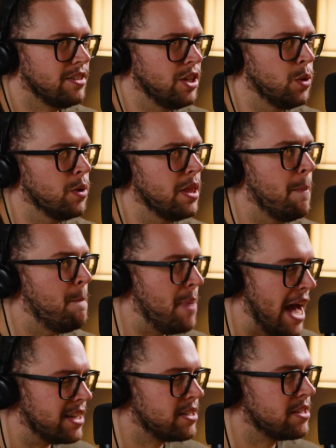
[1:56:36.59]
you are the
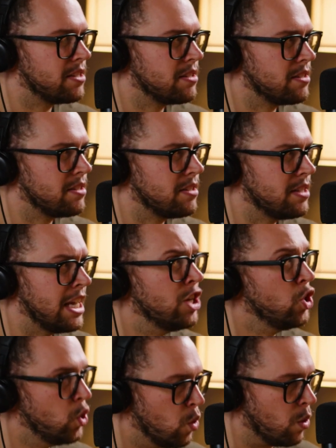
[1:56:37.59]
best
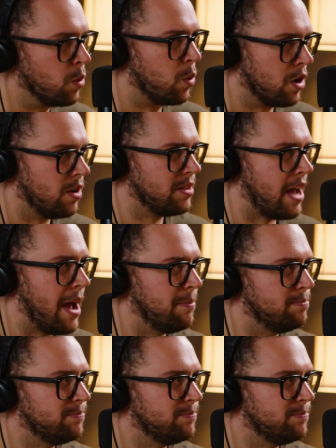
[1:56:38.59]
in your world at?